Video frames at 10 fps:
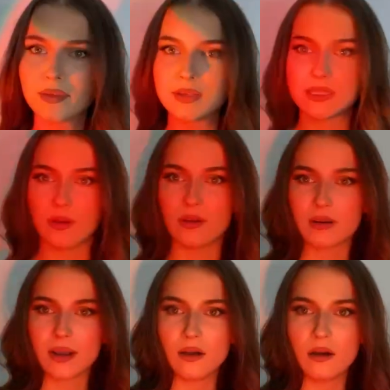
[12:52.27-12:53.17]
See what I look
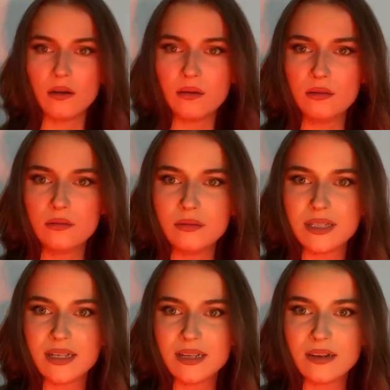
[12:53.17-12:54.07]
like. Oh
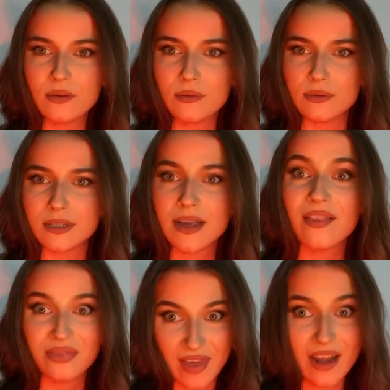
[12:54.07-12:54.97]
dear Lord.
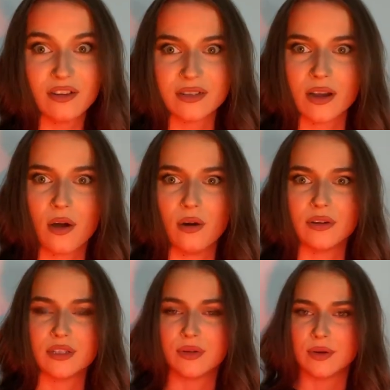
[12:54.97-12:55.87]
That looks like a
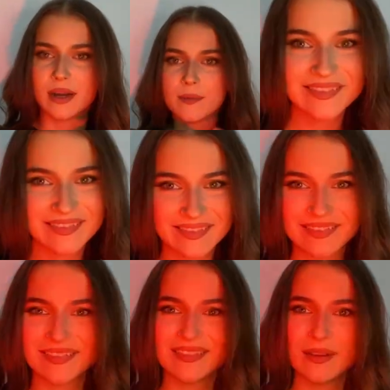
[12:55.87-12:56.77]
horror story.
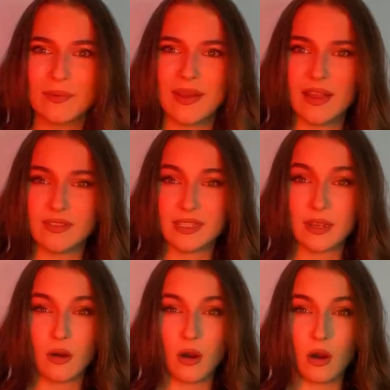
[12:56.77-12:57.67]
We'd love to see.
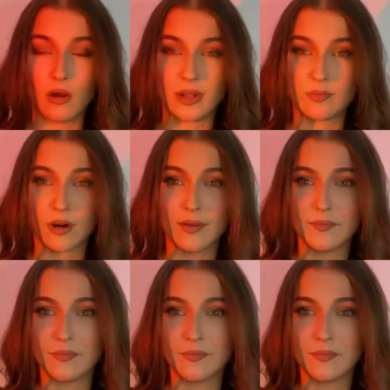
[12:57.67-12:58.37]
Oh, that's bright.